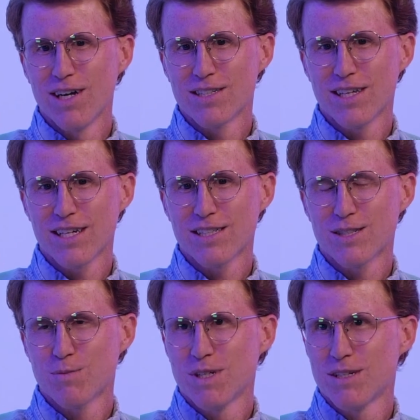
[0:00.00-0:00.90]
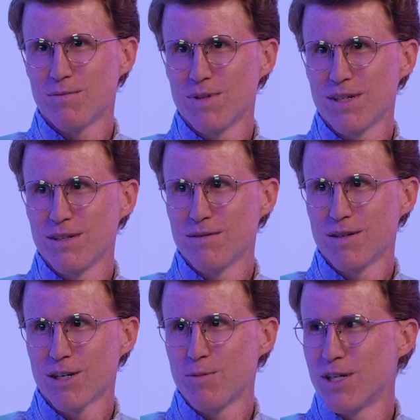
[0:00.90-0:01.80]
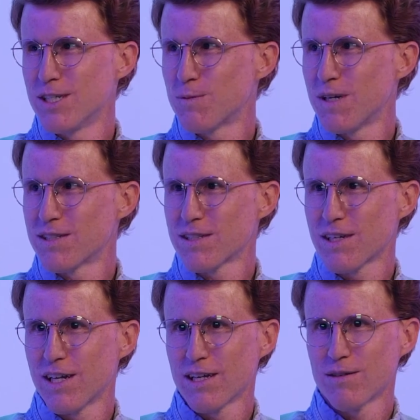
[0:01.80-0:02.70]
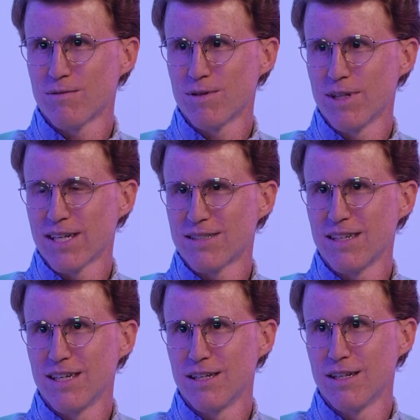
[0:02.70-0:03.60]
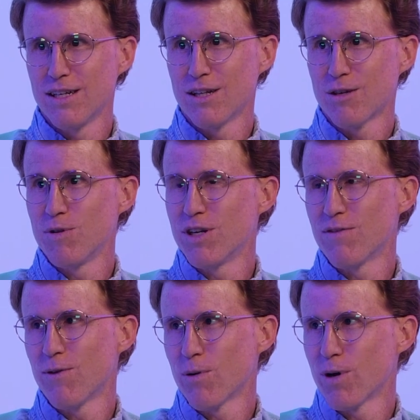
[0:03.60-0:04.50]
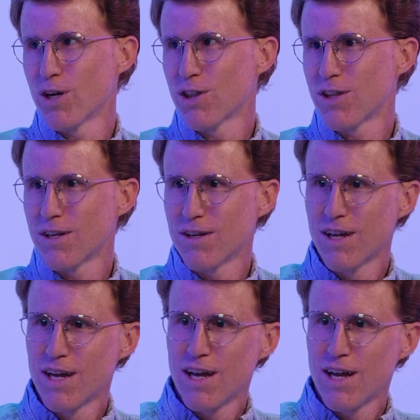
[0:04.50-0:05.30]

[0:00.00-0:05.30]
it's just meant to be a community space, kind of like we like seeing in the community of Fort Worth, and